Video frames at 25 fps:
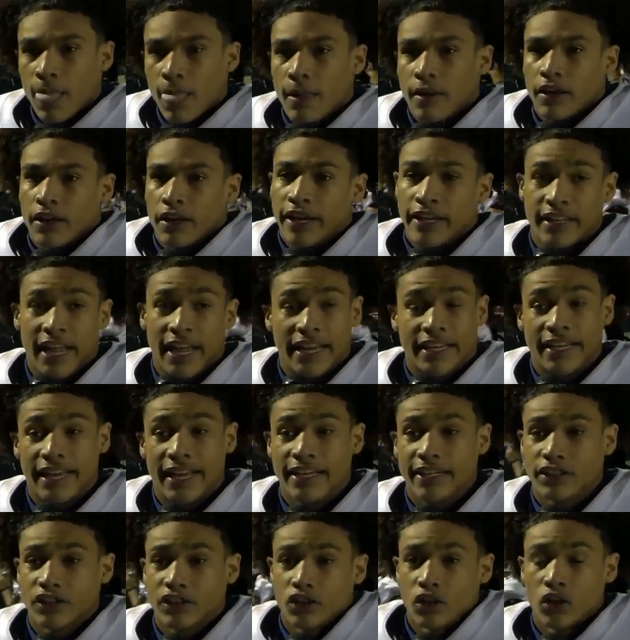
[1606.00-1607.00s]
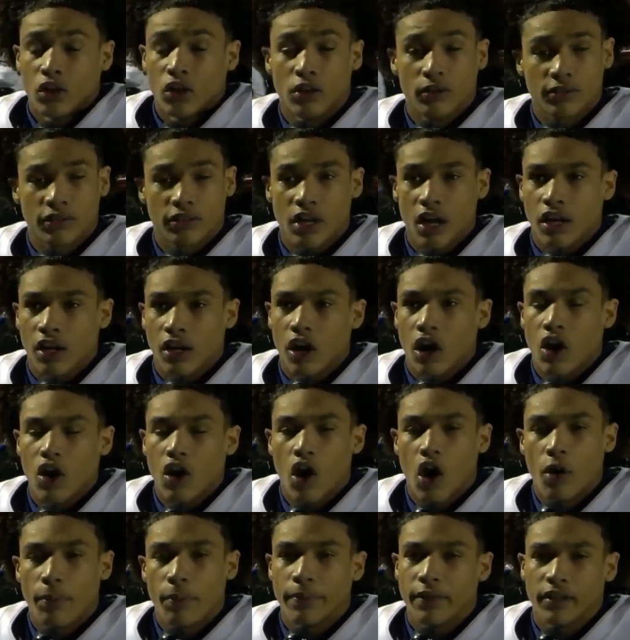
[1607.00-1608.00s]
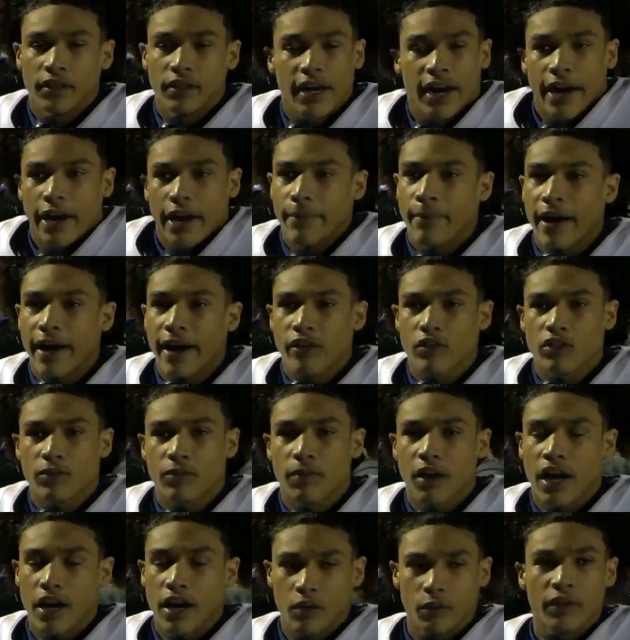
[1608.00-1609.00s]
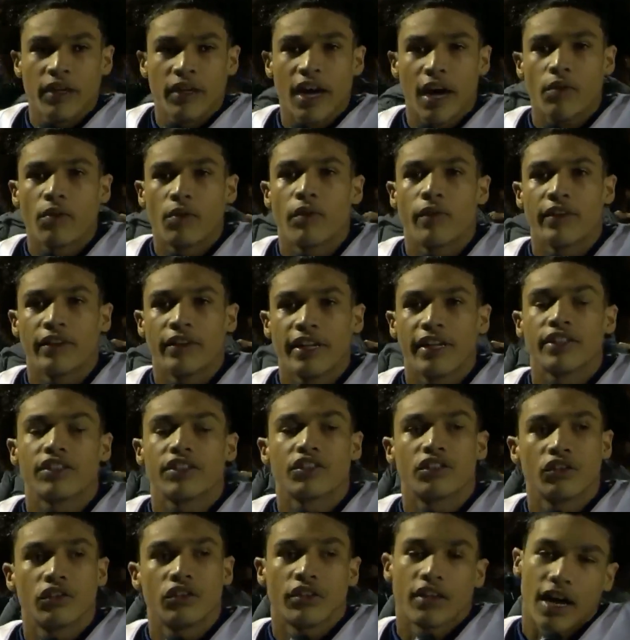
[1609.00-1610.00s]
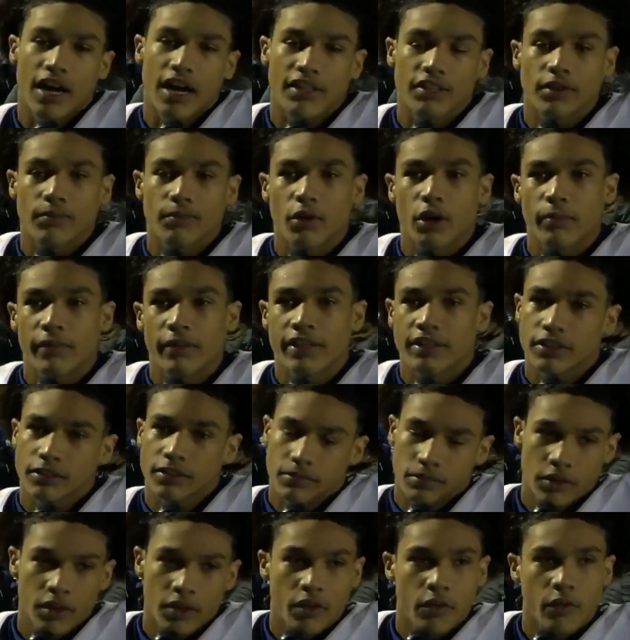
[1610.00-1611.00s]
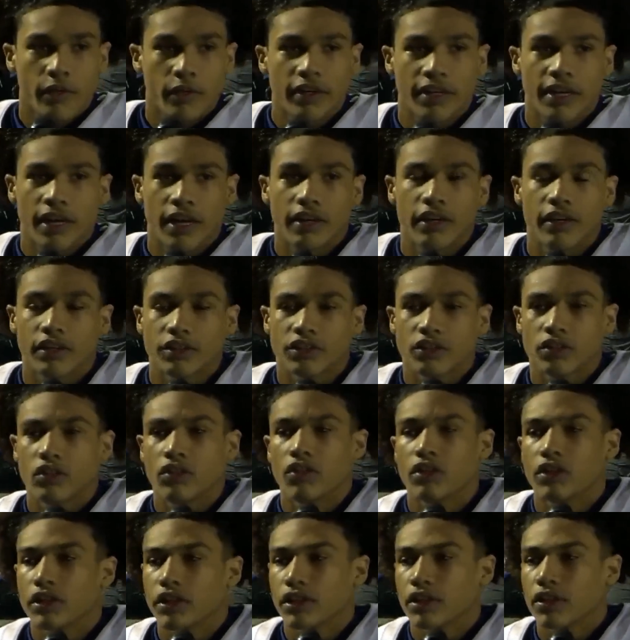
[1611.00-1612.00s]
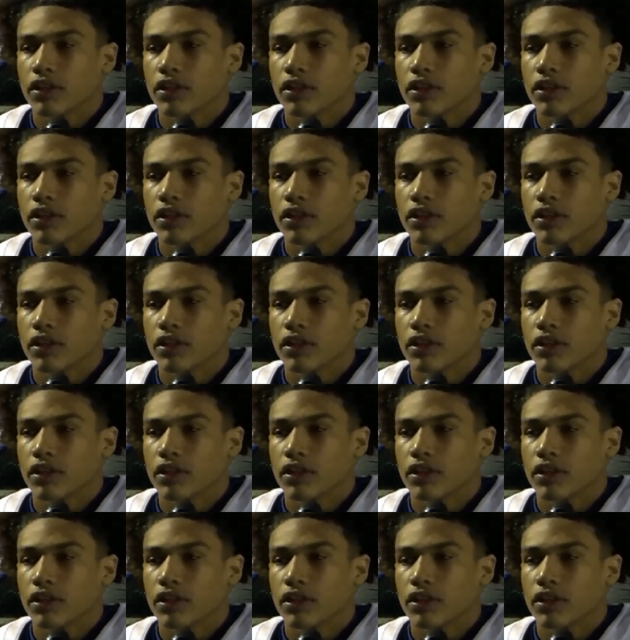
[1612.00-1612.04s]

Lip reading: They kicked it to him, saw the hole open. Everybody was blocked. We got what we needed to do, got us some momentum, went down there and scored.